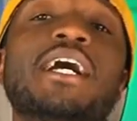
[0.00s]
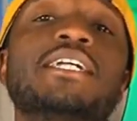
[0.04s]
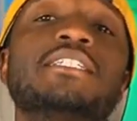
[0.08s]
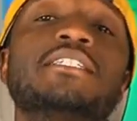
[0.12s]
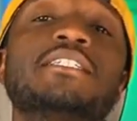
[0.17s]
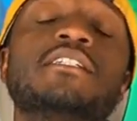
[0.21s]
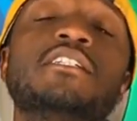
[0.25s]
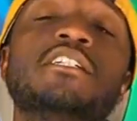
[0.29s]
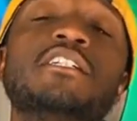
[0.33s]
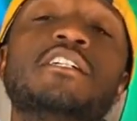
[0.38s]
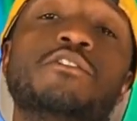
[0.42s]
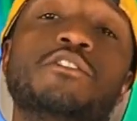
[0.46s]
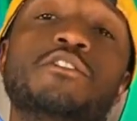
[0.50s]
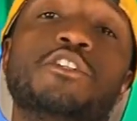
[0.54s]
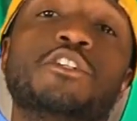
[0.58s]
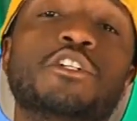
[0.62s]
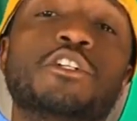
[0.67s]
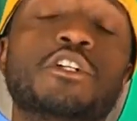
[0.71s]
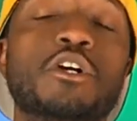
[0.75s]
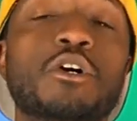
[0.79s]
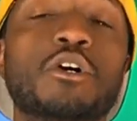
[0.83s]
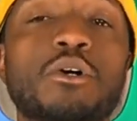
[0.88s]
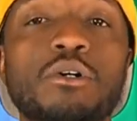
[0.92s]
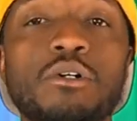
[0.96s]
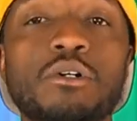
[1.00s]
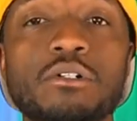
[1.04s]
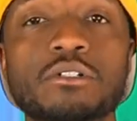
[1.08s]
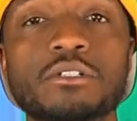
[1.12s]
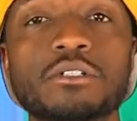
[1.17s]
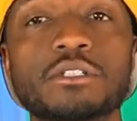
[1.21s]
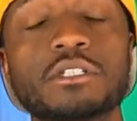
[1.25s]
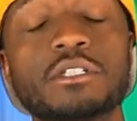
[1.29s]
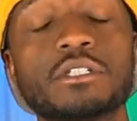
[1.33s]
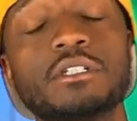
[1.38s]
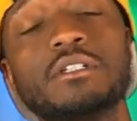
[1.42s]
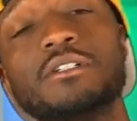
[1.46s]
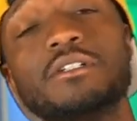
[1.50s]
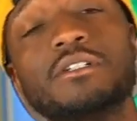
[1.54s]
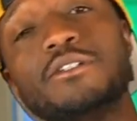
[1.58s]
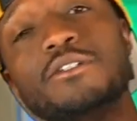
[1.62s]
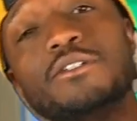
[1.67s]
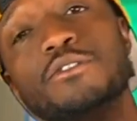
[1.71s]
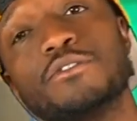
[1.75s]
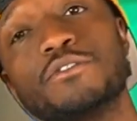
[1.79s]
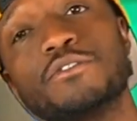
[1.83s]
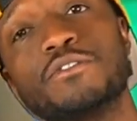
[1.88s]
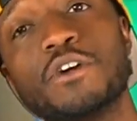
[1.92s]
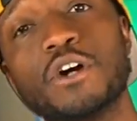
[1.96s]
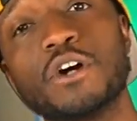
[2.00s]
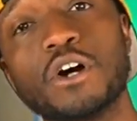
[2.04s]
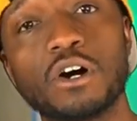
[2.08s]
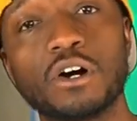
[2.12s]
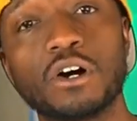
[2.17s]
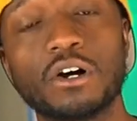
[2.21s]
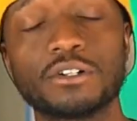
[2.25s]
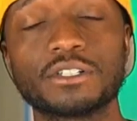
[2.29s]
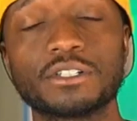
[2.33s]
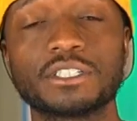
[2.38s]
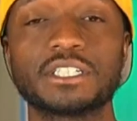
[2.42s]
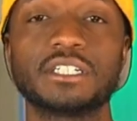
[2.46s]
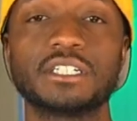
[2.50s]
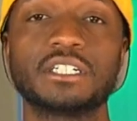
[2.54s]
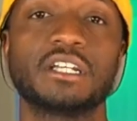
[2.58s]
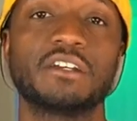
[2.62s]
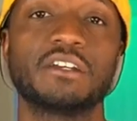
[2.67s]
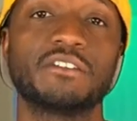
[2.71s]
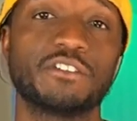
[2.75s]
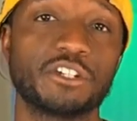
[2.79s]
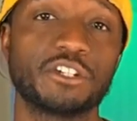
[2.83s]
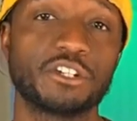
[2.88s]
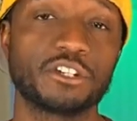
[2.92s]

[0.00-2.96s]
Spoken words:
to the level of your goals, you fall to the level of your